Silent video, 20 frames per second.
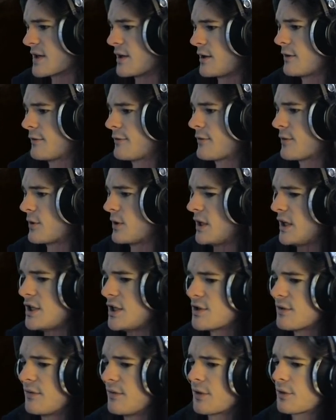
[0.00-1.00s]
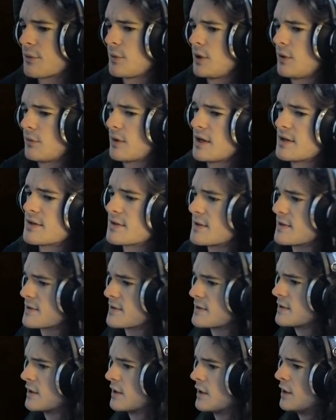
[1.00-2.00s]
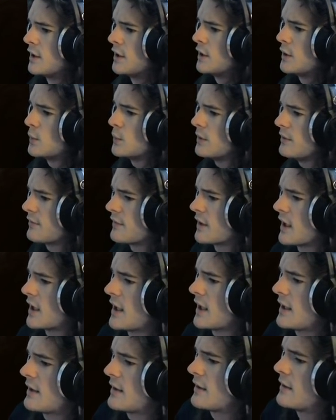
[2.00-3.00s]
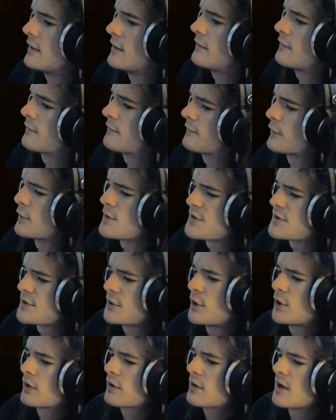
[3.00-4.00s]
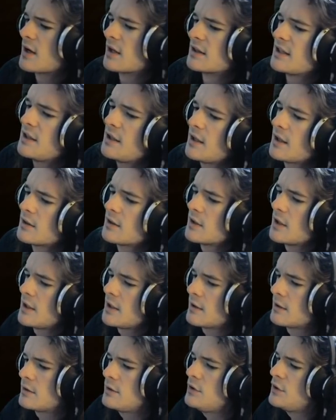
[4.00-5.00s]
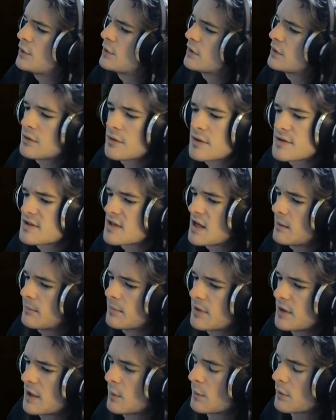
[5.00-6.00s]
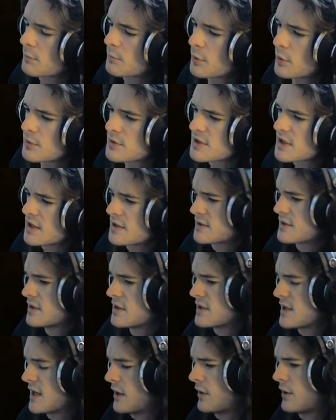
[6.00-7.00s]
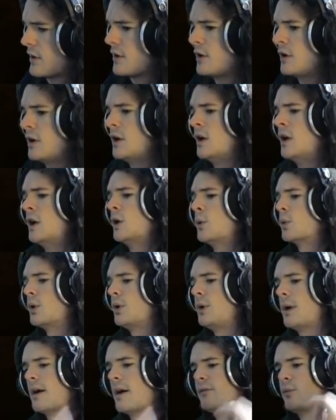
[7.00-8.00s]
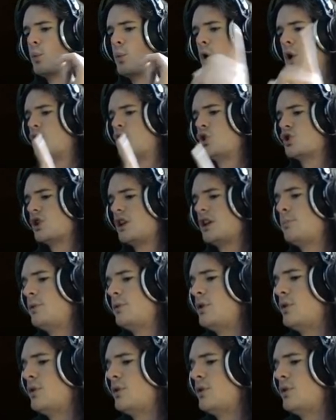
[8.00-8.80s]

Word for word: here for each of the three races. We've got, for Zerg, a leading Ling. You can do the same thing with Protoss and Terran, where you have one cheap